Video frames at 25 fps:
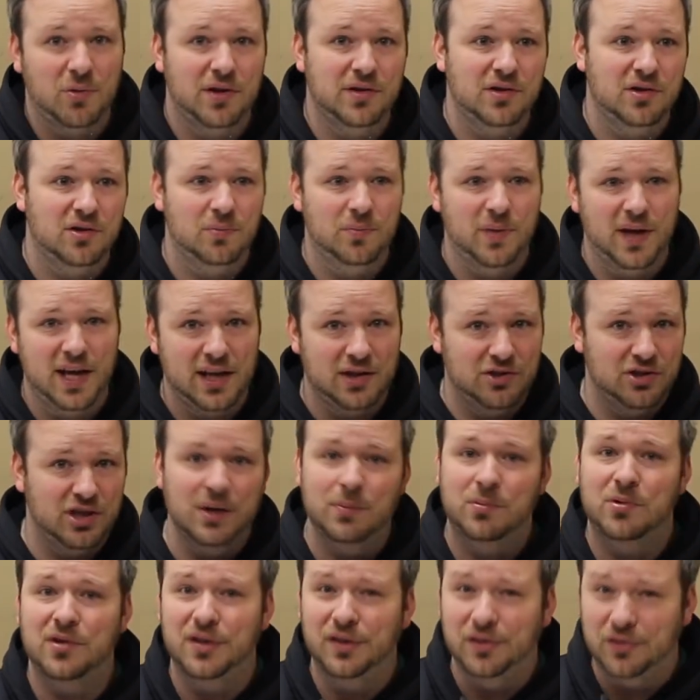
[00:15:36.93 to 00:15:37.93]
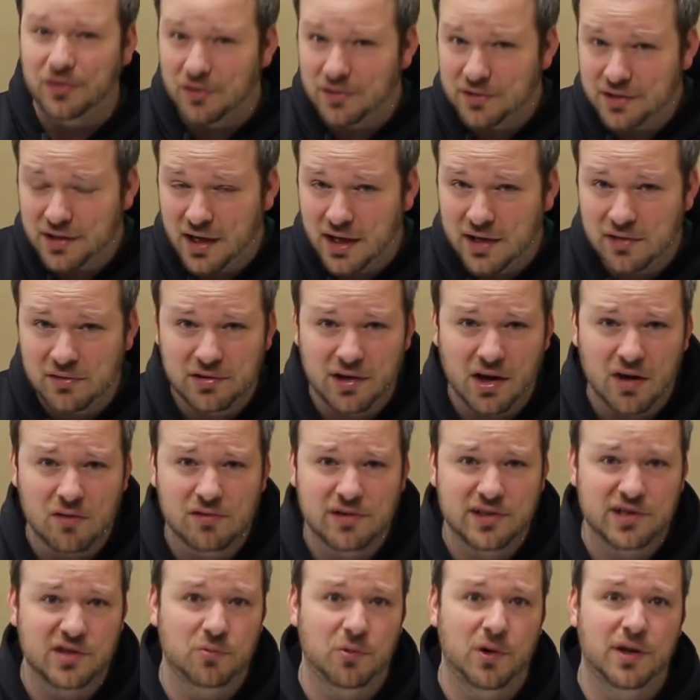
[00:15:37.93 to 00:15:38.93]
whether you're paying cheaper than Dirt the
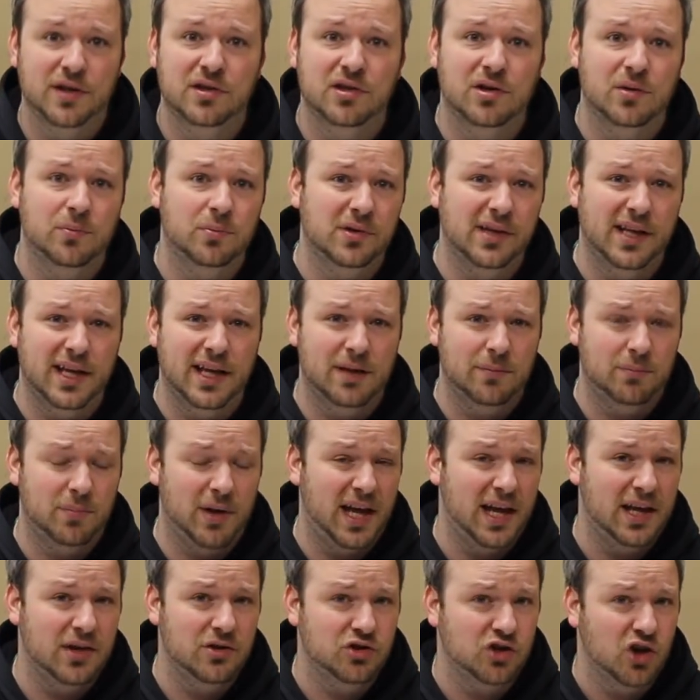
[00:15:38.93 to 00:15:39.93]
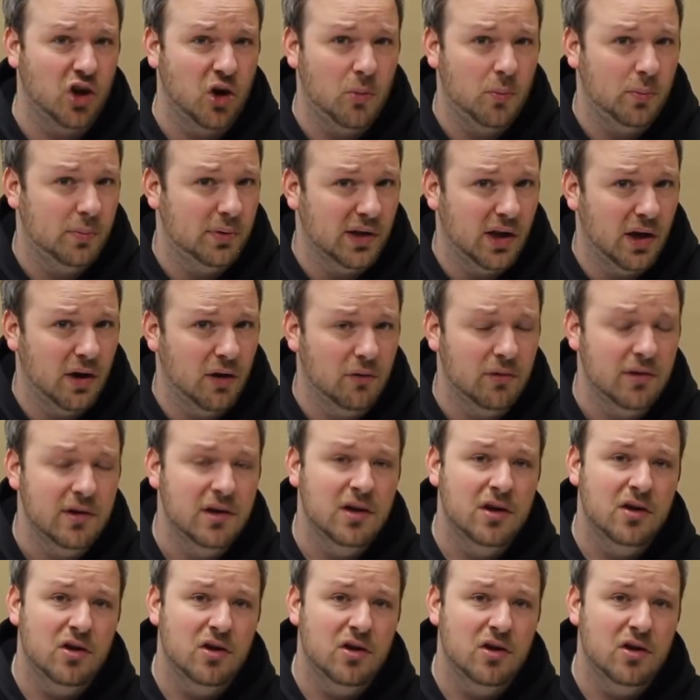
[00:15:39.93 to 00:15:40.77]
$100, whether you're paying Joe Blow,